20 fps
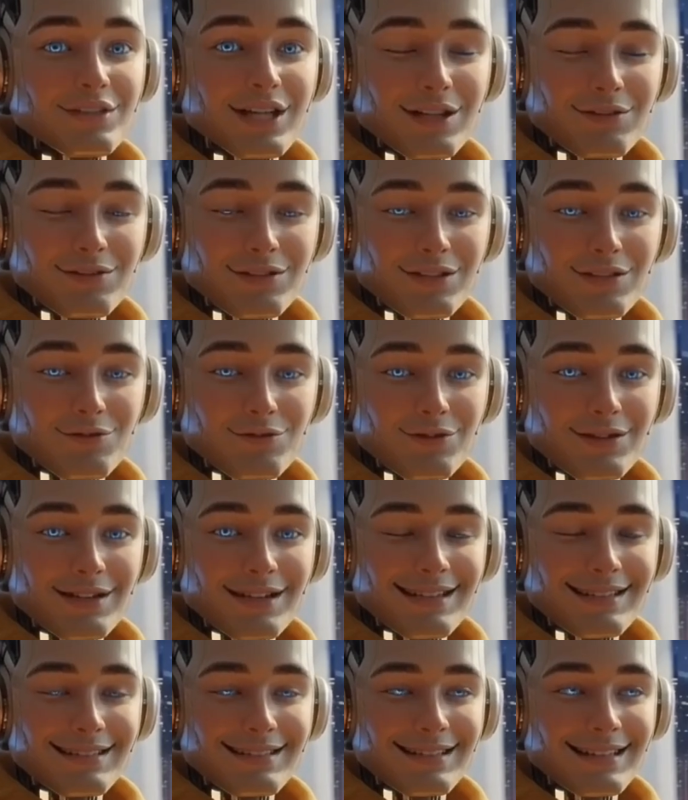Generative
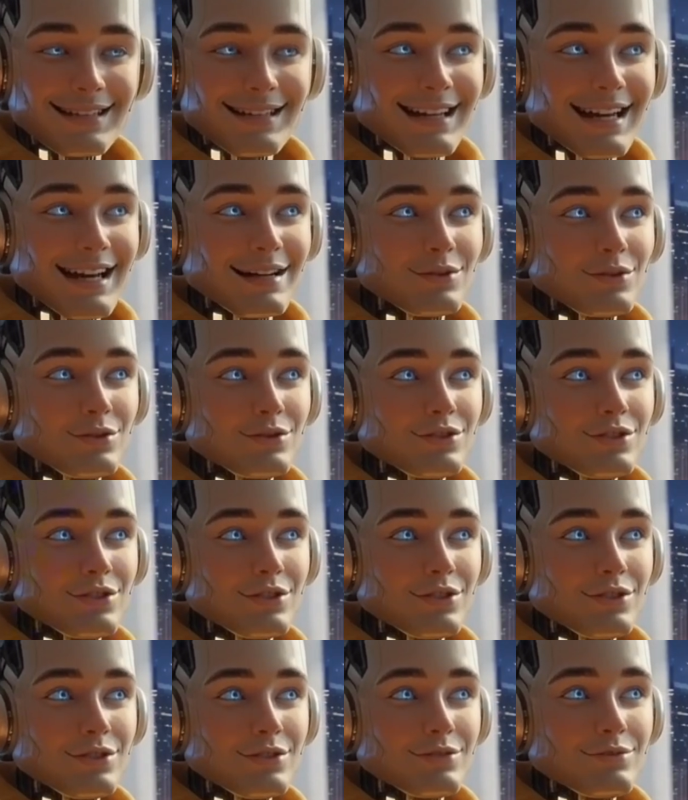credits allow you to
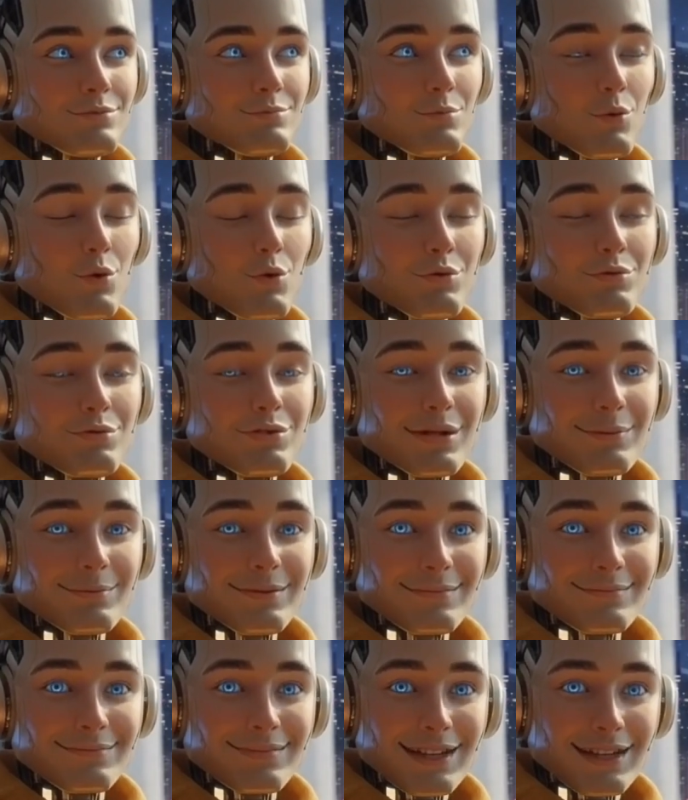use more
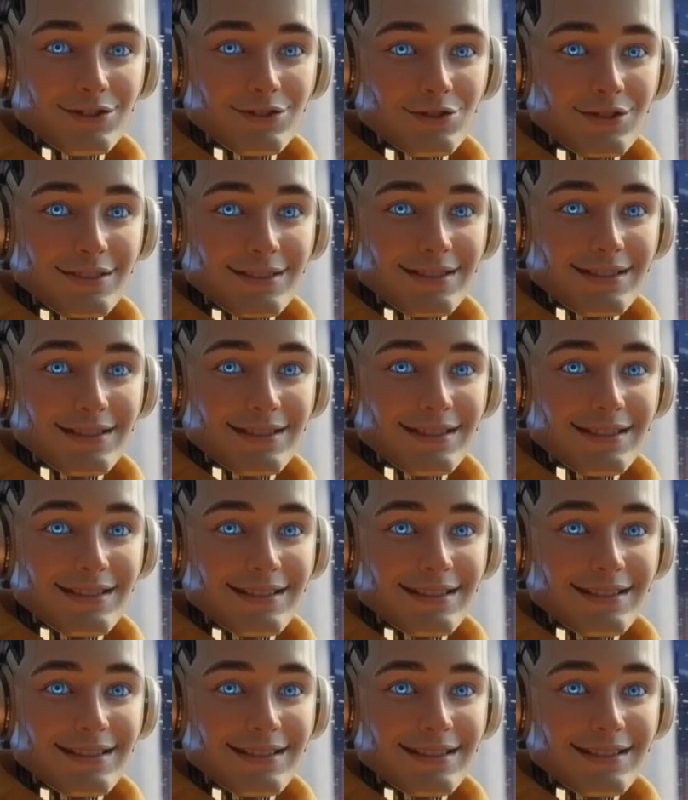premium features,